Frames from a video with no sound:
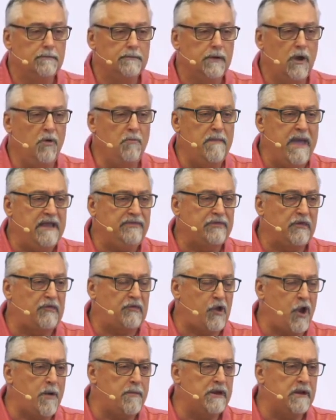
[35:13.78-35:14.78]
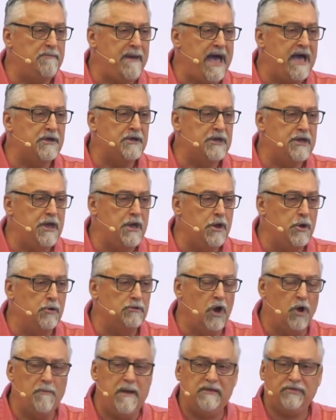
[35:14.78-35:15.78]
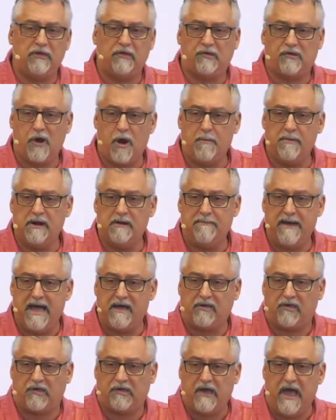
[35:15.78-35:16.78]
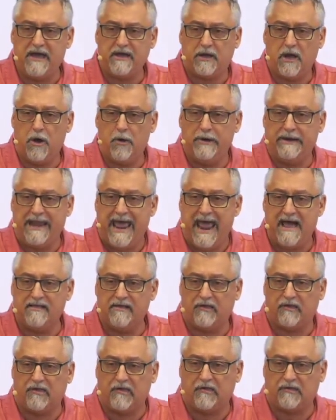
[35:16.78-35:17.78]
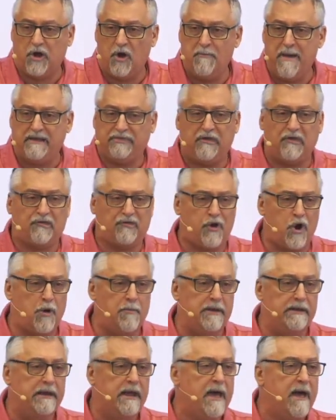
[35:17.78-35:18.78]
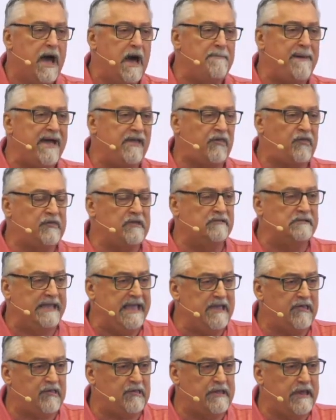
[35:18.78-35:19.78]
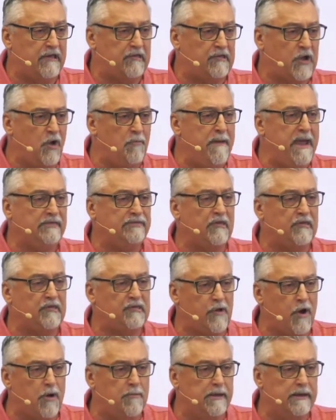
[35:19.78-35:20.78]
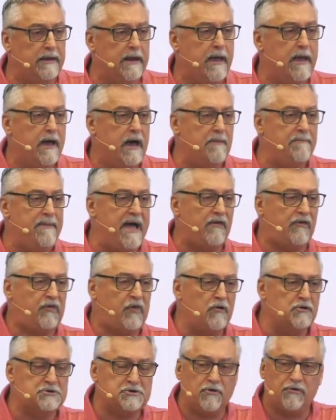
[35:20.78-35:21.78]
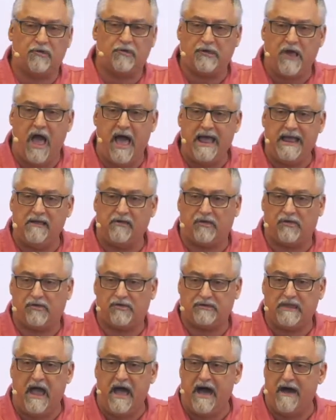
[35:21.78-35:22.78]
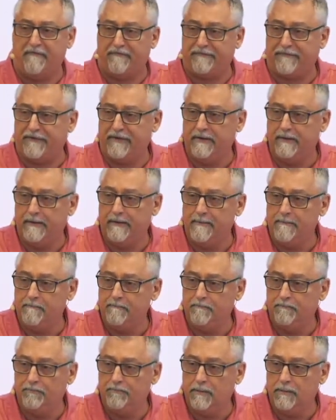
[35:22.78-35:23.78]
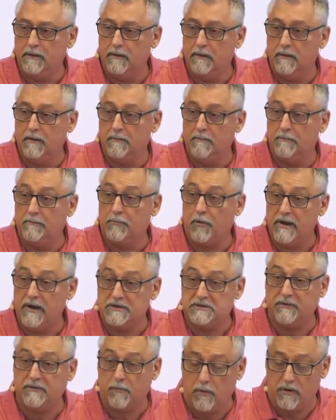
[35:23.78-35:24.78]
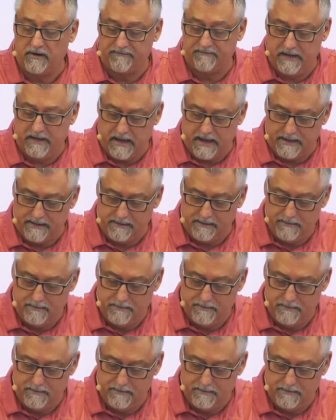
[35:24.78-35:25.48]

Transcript: Don't make the sermon about you. Don't make the sermon about psychoanalysis. Don't make the sermon about statistics. Don't make the sermon about social science stuff. Preach the Word of God.